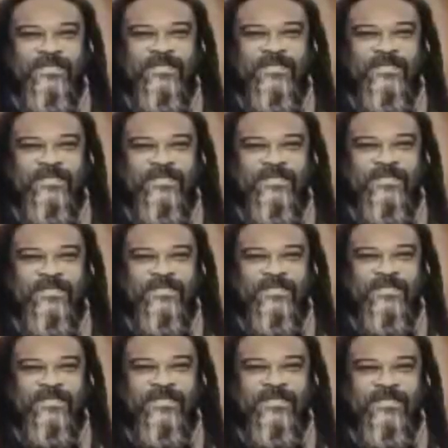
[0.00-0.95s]

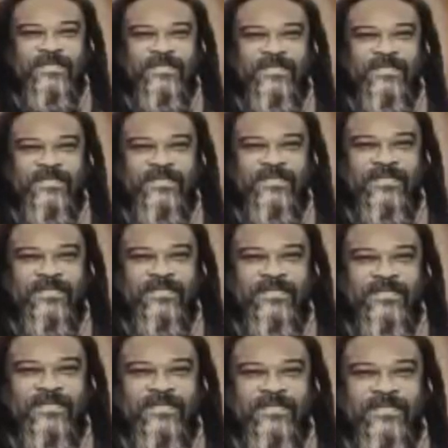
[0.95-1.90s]

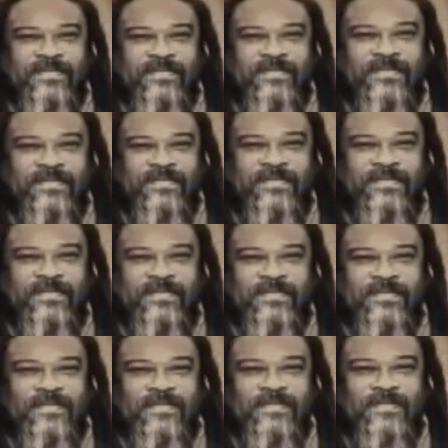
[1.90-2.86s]

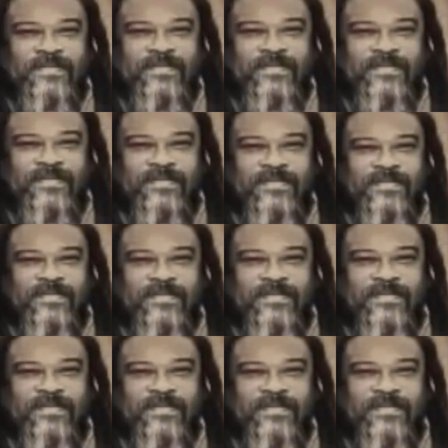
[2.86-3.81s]

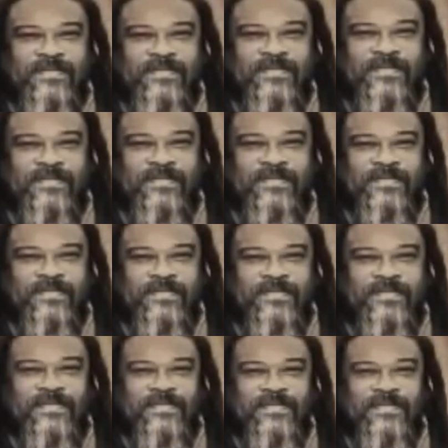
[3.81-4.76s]

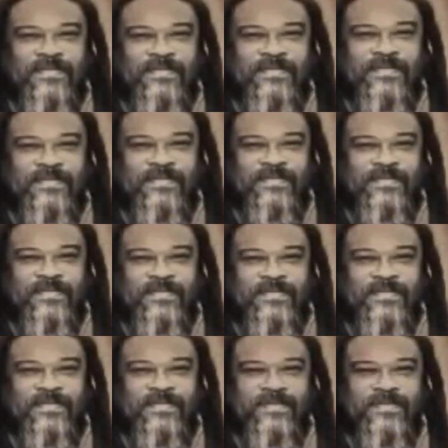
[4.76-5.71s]

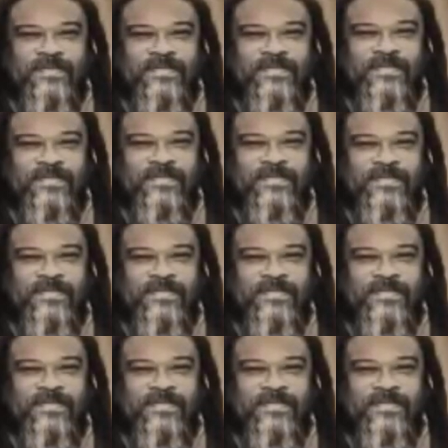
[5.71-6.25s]
This person isn't speaking.